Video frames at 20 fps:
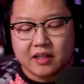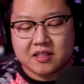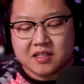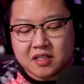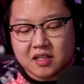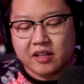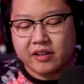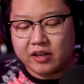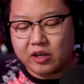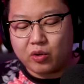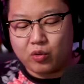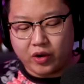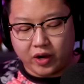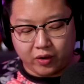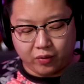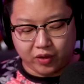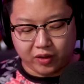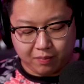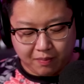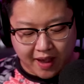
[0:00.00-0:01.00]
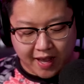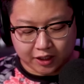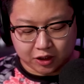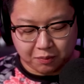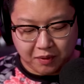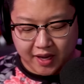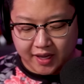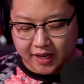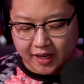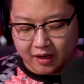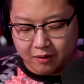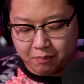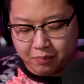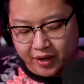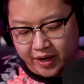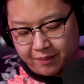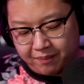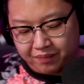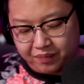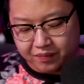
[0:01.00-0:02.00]
it's a little weird with matchmaking,
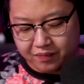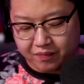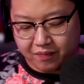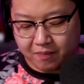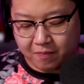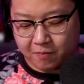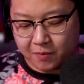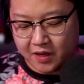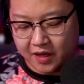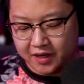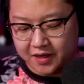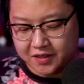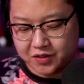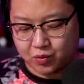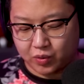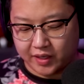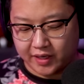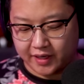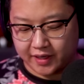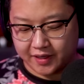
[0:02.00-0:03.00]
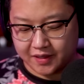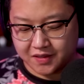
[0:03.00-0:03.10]
but it is what it